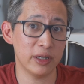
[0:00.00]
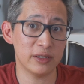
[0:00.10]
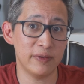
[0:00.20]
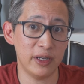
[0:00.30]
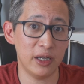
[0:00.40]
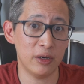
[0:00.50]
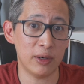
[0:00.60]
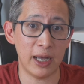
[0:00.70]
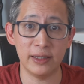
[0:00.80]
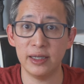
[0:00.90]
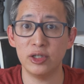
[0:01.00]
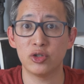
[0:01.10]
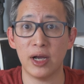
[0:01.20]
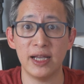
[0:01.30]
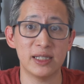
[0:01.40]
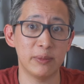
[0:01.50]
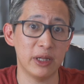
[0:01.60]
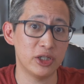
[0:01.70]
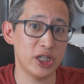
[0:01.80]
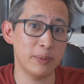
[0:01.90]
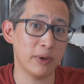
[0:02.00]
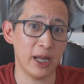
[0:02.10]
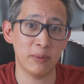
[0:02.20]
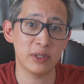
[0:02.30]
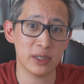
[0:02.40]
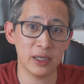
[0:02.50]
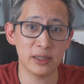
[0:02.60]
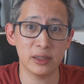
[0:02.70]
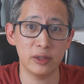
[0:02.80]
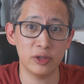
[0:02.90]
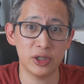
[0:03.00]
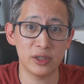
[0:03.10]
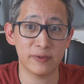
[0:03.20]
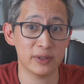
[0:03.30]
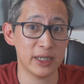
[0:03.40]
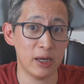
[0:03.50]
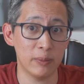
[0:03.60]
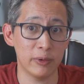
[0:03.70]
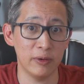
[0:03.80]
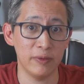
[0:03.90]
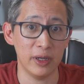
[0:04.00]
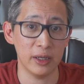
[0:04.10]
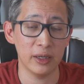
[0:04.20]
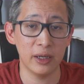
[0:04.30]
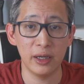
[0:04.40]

in this video, I did try some of the cheaper Amazon solutions for soundproofing,